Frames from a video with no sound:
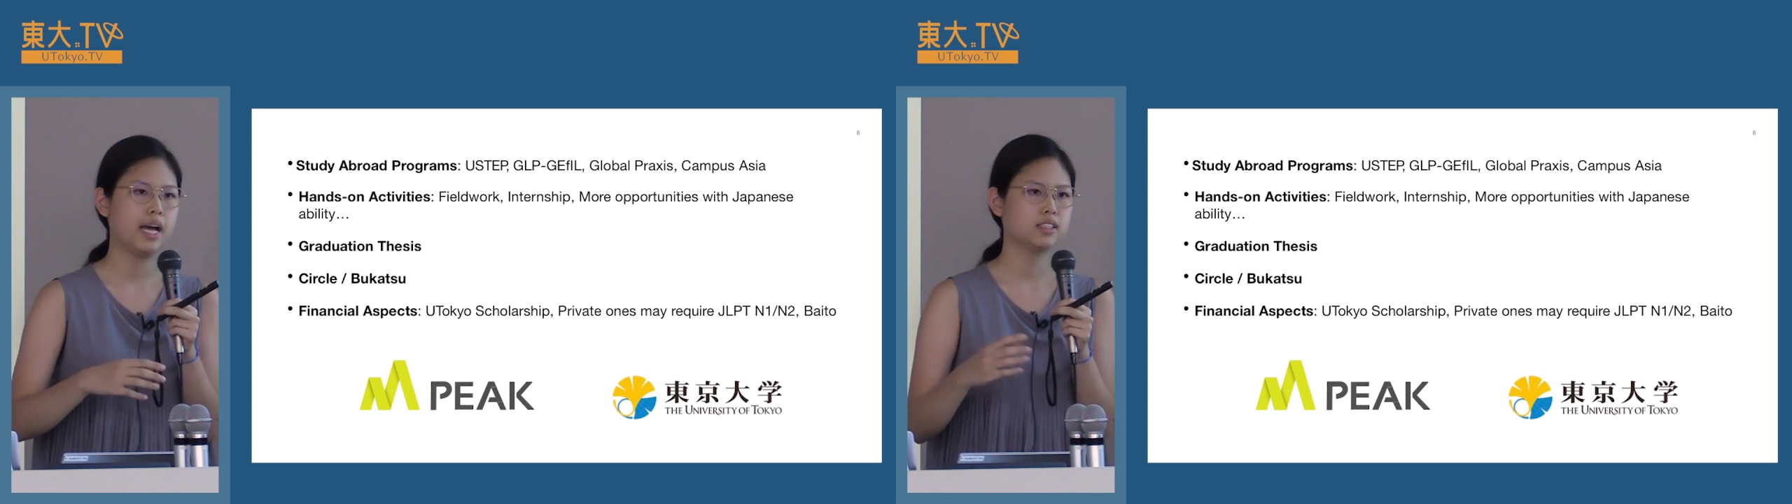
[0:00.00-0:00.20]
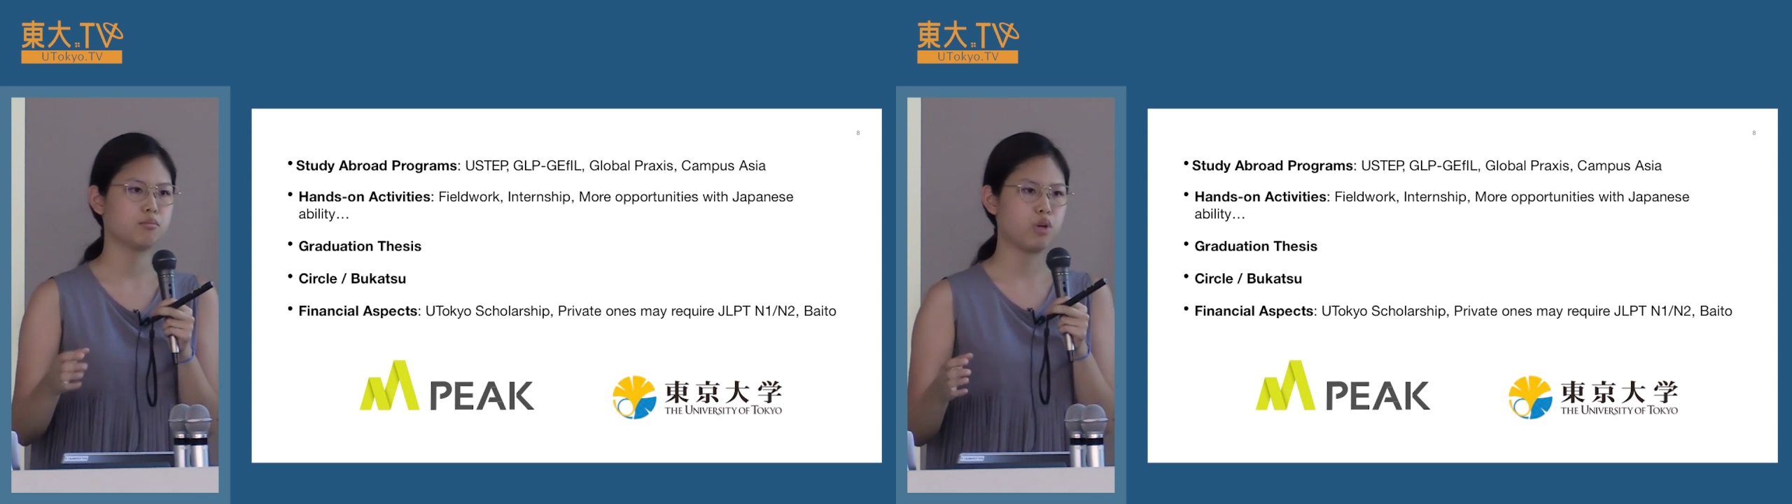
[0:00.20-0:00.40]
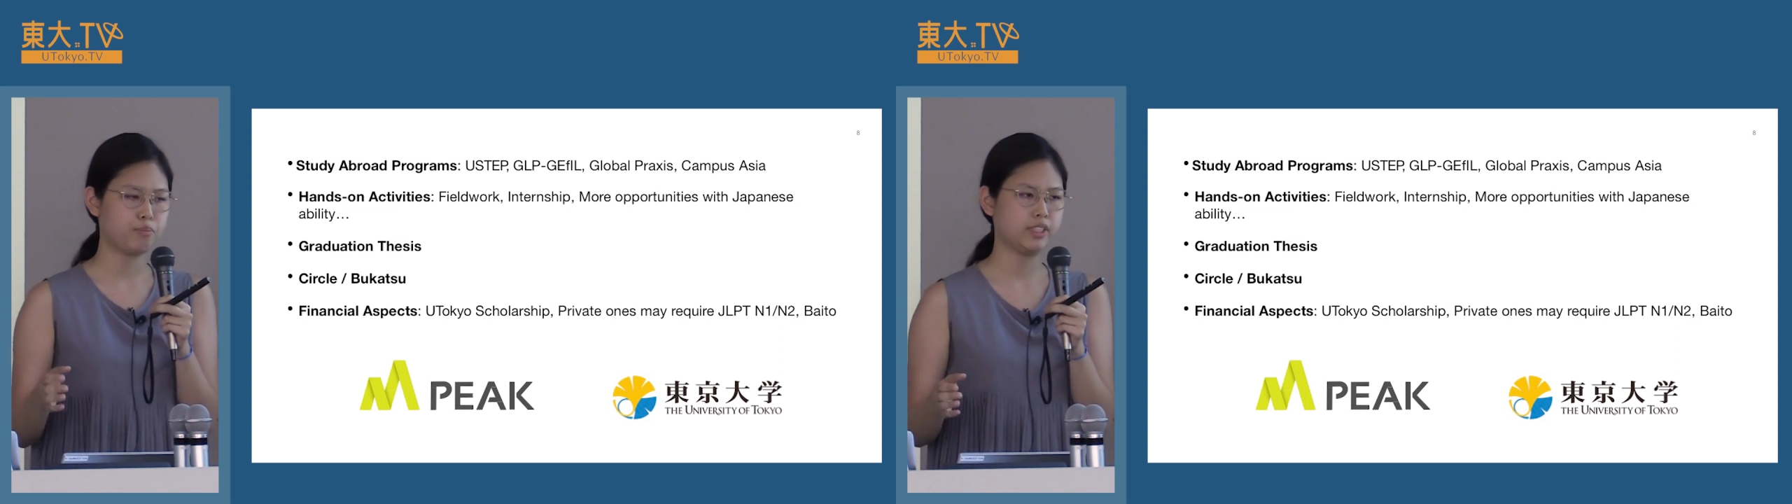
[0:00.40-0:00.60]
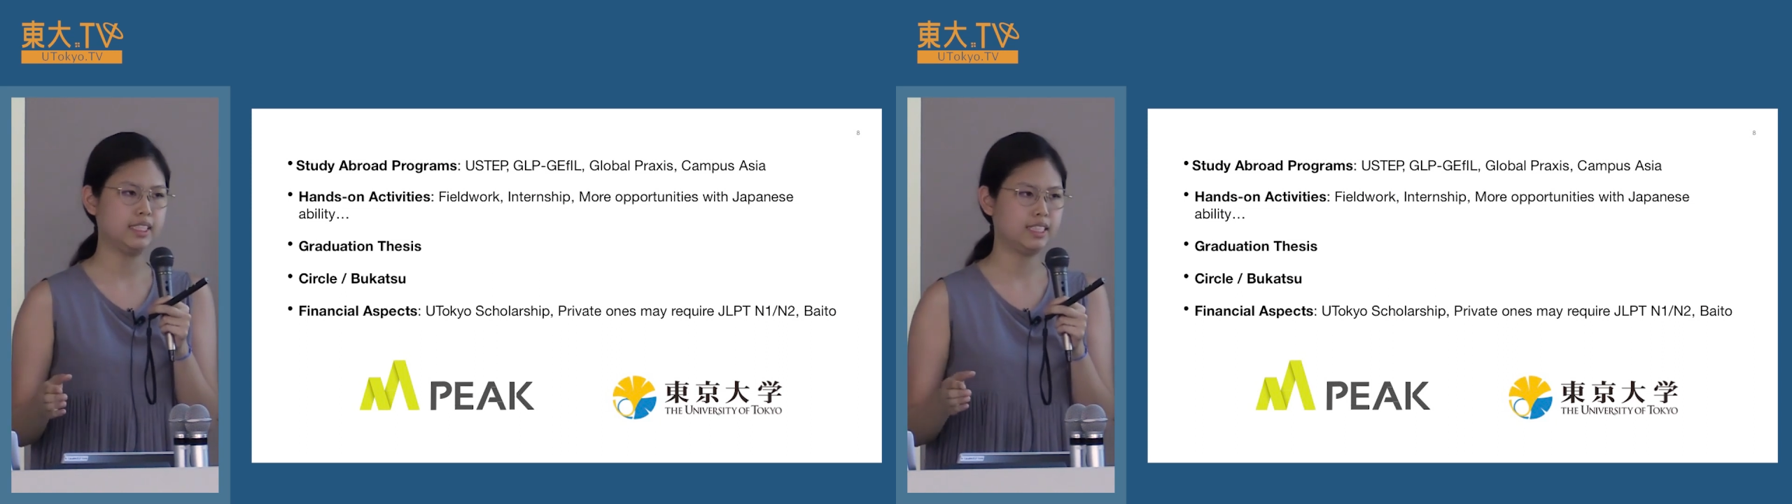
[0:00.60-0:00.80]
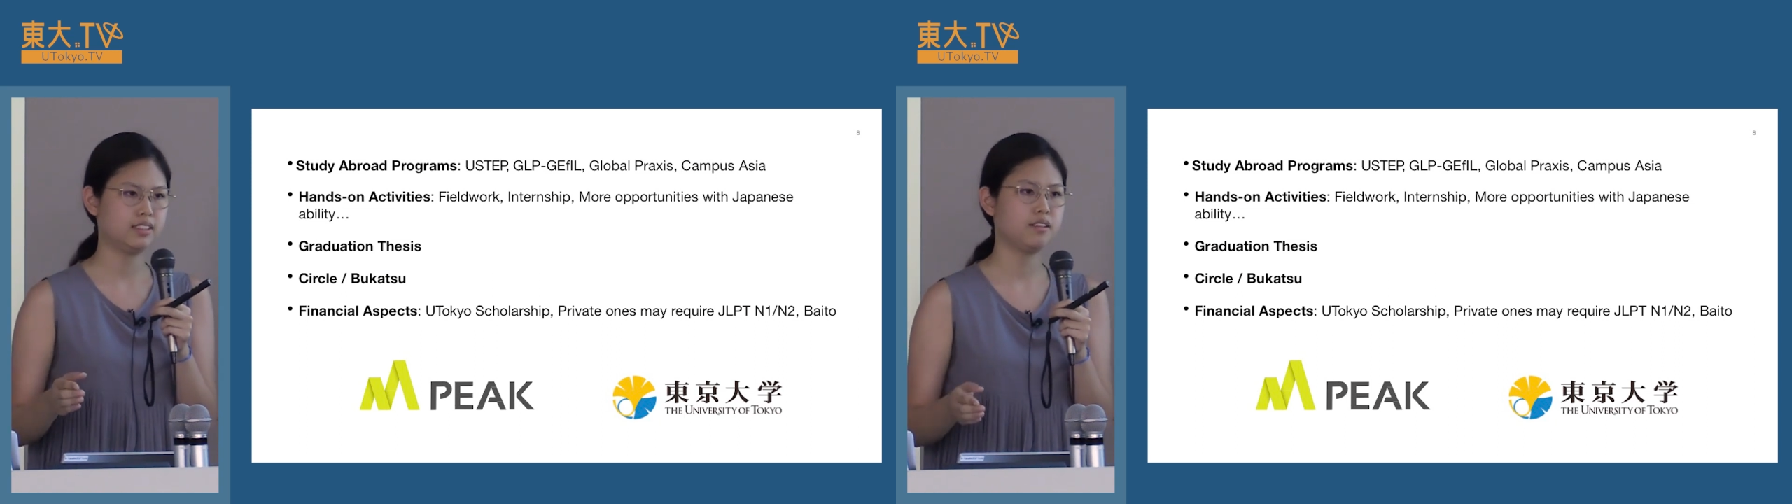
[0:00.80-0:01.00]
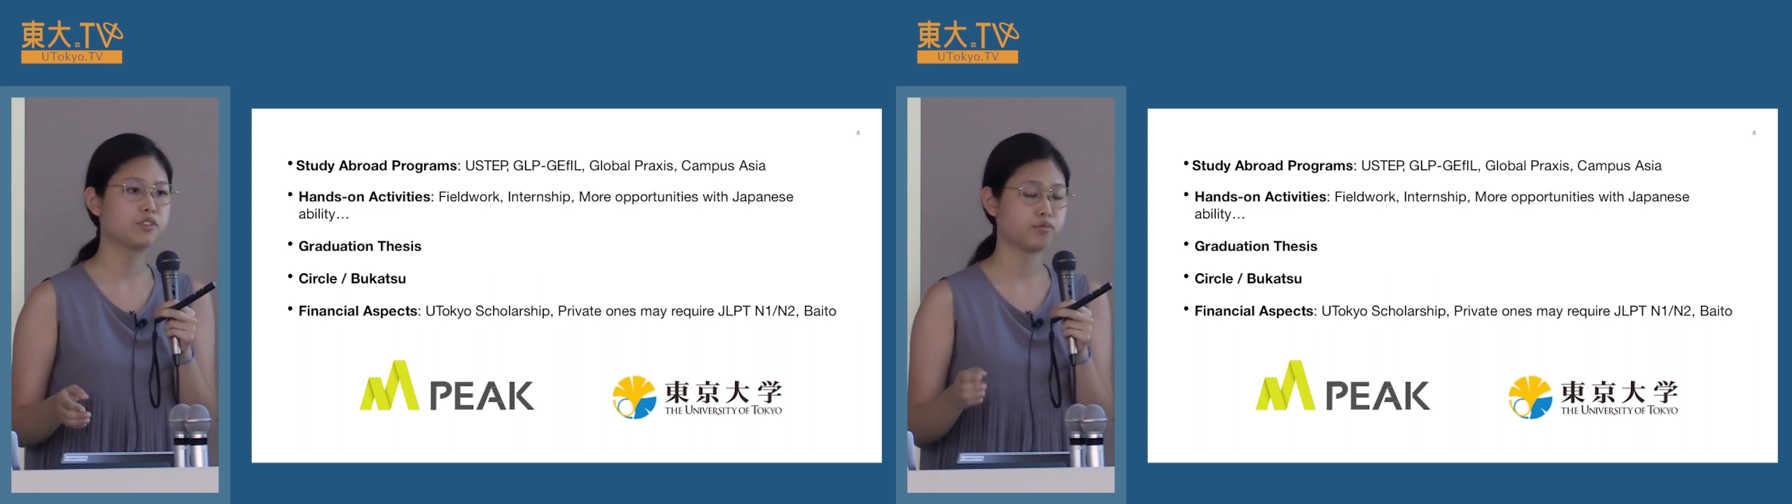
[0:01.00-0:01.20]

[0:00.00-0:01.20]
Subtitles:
had some representatives